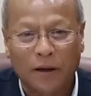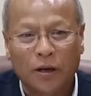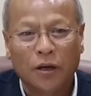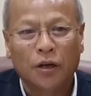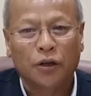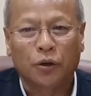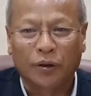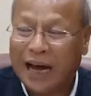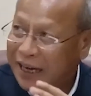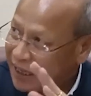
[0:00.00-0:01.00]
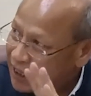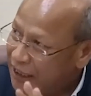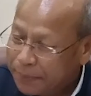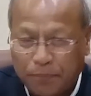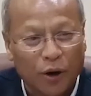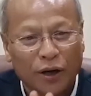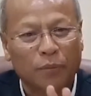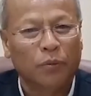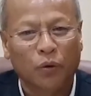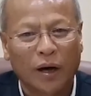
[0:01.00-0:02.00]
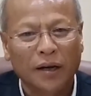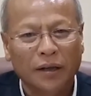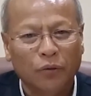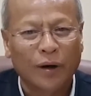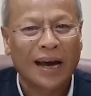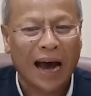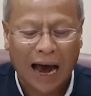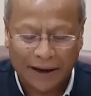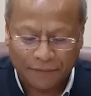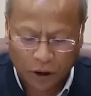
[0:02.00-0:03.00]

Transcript: Furthermore, the Deputy Chief Minister said that the government has